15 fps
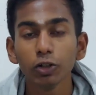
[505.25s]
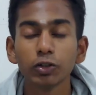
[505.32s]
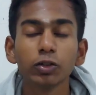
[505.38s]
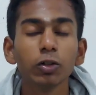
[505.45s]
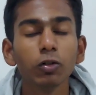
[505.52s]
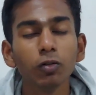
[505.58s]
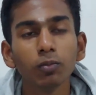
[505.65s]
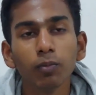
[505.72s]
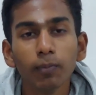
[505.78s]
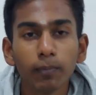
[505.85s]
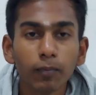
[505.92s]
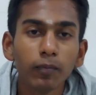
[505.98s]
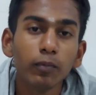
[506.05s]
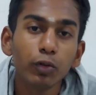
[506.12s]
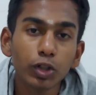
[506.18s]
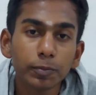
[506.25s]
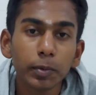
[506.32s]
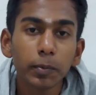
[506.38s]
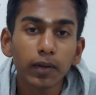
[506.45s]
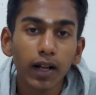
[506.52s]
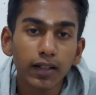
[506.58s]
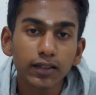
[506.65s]
So most
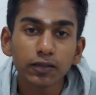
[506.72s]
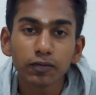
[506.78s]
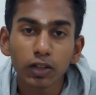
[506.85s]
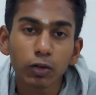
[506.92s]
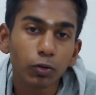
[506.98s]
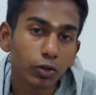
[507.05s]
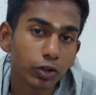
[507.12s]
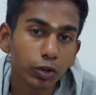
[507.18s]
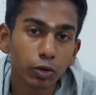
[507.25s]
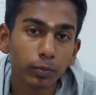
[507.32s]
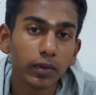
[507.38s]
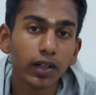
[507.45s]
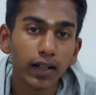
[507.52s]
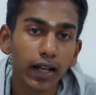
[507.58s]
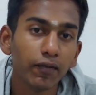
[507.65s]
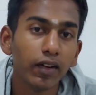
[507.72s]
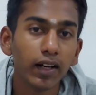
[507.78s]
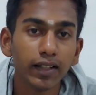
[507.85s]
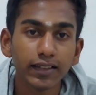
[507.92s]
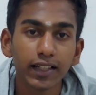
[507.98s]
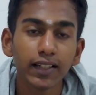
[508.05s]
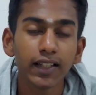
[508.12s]
people ask one question to me
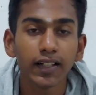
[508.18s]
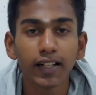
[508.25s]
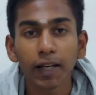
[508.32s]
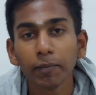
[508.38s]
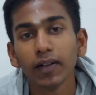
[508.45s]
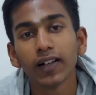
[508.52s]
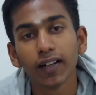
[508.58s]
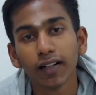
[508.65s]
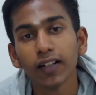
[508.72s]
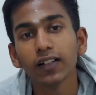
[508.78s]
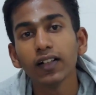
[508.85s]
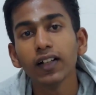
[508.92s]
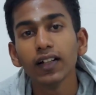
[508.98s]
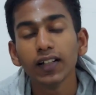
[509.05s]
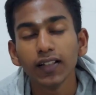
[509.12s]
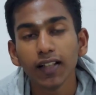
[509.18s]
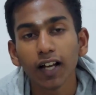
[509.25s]
when I say that I'm a trader.